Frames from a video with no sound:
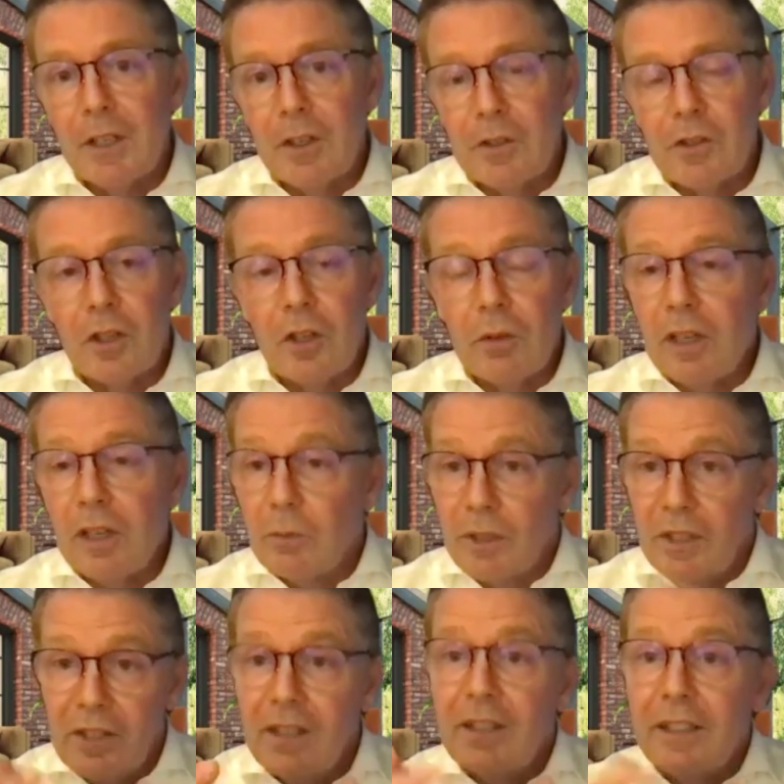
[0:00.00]
So
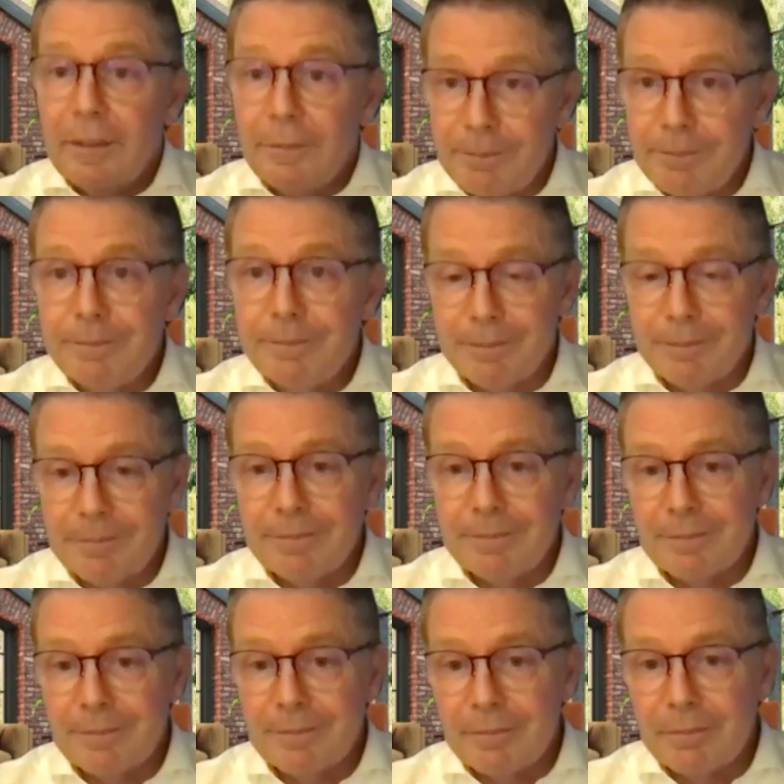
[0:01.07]
recently,
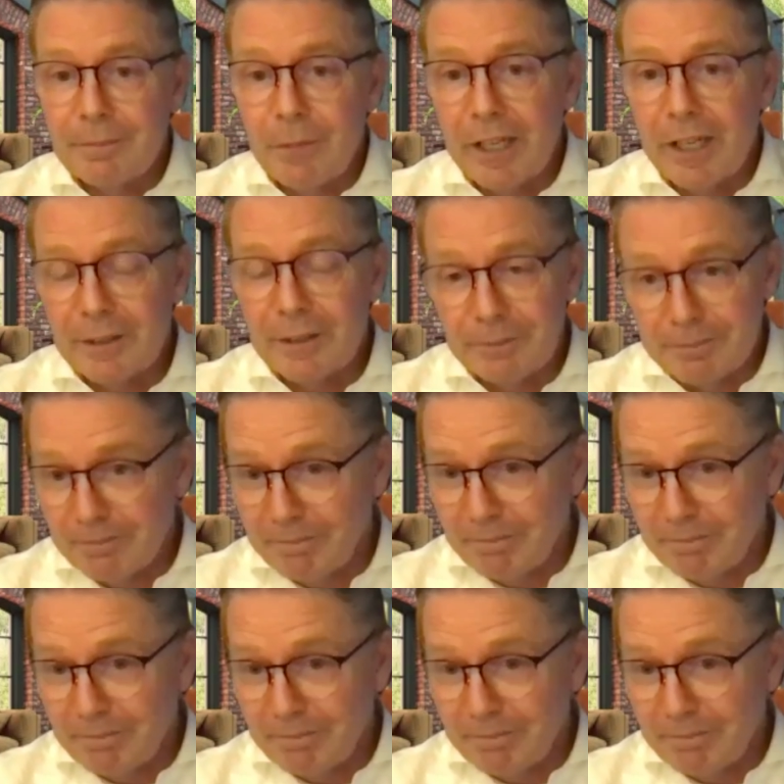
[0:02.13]
Mike.